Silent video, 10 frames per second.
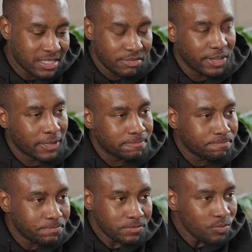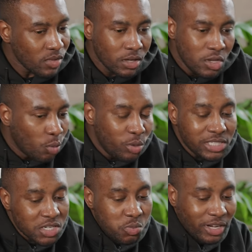That's the thing. Like,
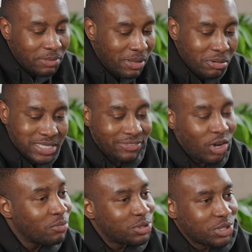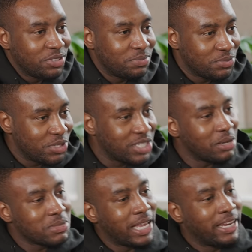we just wanted people to have the option. Yeah. You
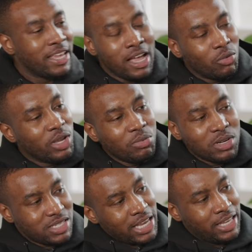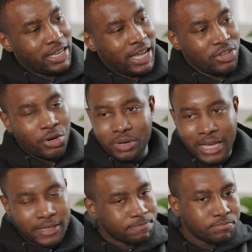see what I'm saying? Yeah. We weren't saying that. Yo,
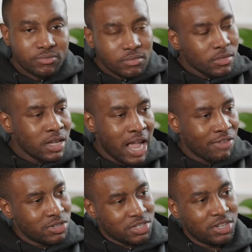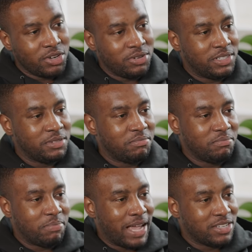like. Everyone's going to go and
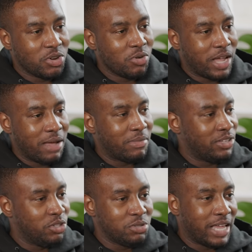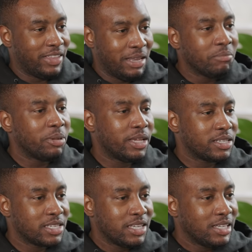buy a soul cap and use that at the
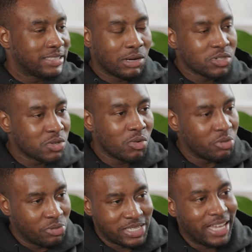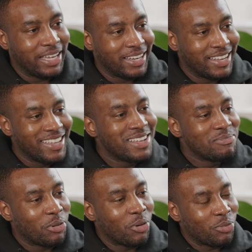Olympics. Right. That wasn't what we were saying.
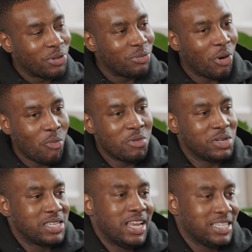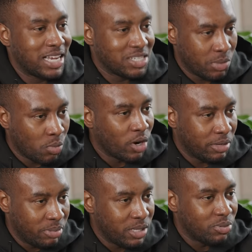But what we what we were saying is actually we
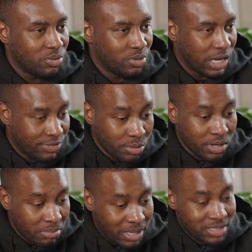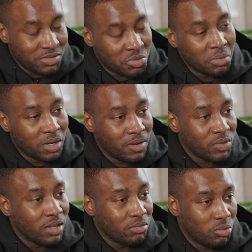wanted people, if you were a competitive swimmer,
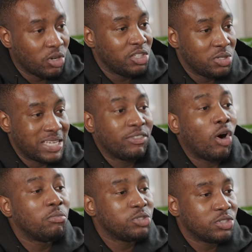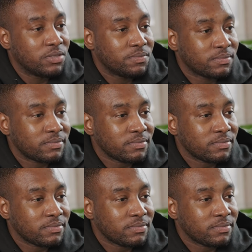we wanted you to have the option,